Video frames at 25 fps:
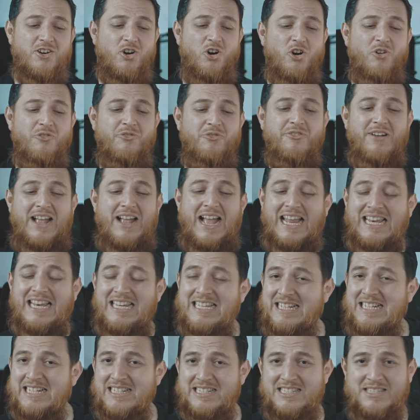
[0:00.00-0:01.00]
of
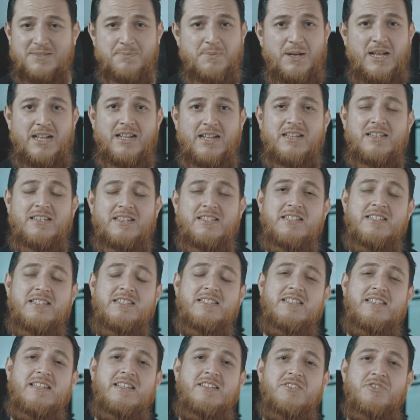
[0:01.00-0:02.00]
elegant smell.
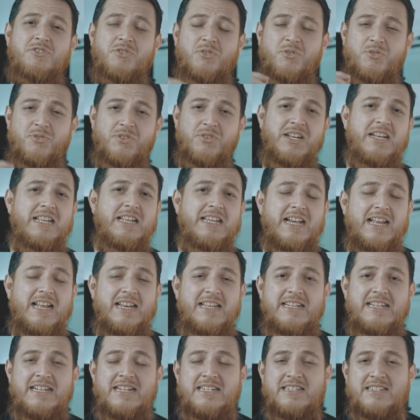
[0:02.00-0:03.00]
This is really
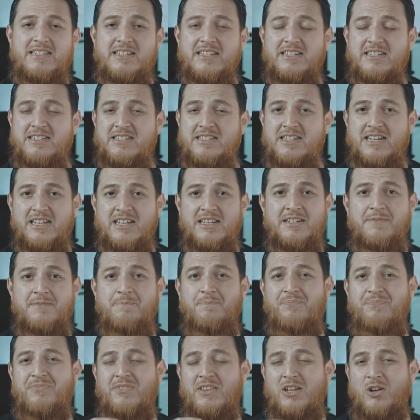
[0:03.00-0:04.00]
elegantly done.
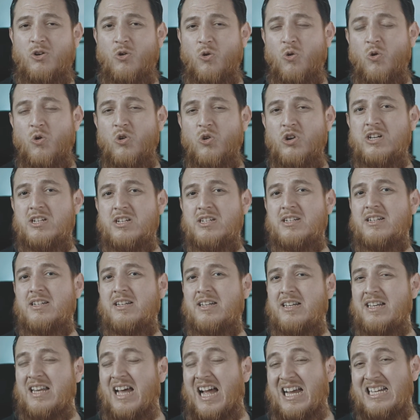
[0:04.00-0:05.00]
Cold,
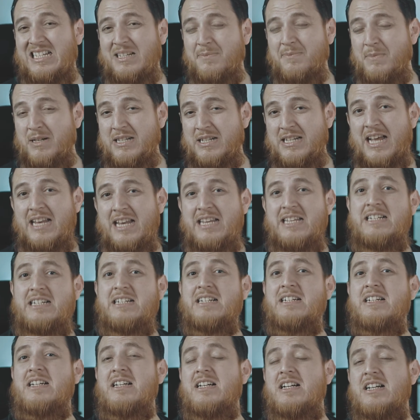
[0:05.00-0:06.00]
light metallic,
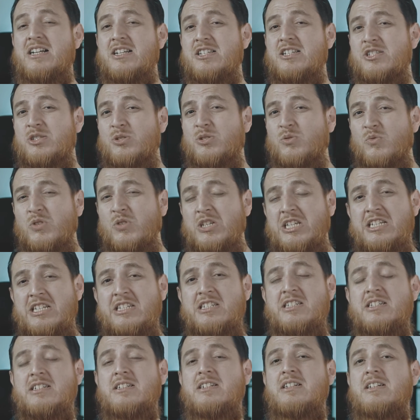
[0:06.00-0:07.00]

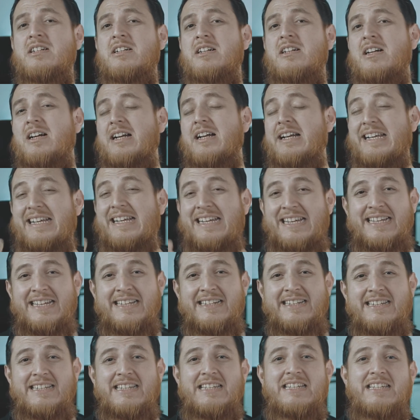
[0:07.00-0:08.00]
sweet,
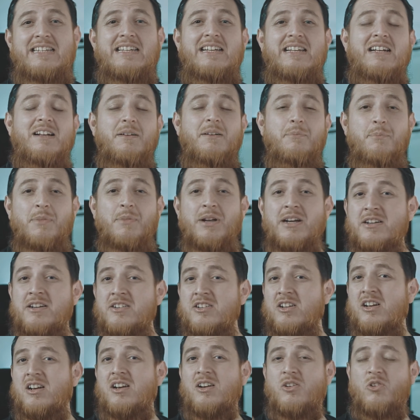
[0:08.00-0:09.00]
airy,
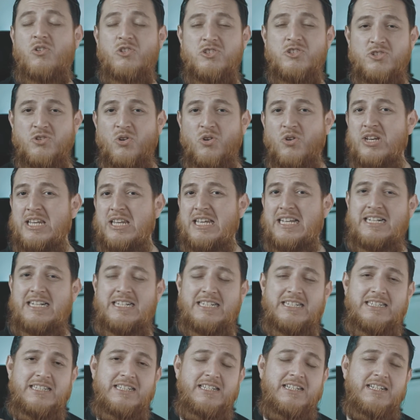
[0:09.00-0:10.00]
mineral,
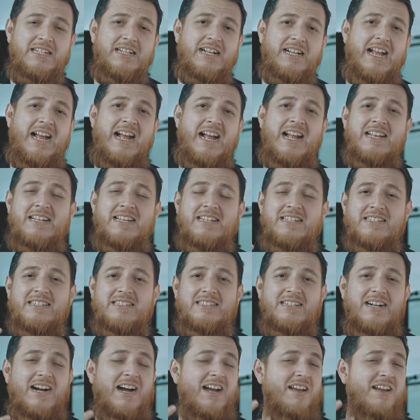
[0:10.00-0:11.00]
ozonic, and
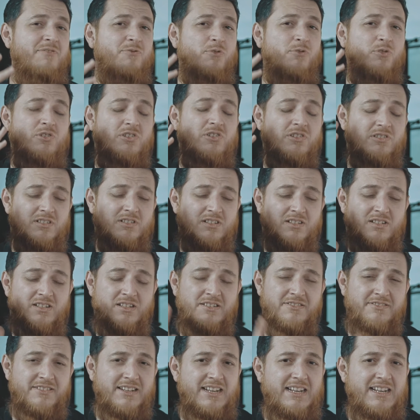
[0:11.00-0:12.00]
I would
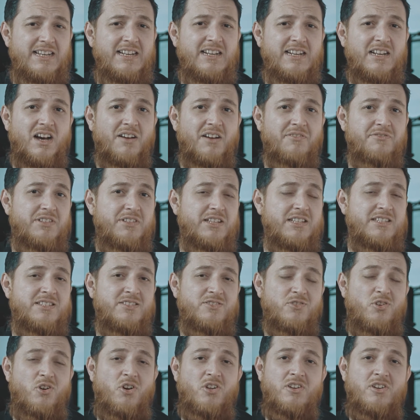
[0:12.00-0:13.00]
really love this
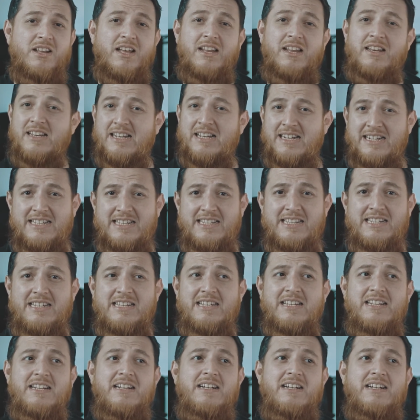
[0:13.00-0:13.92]
on a lady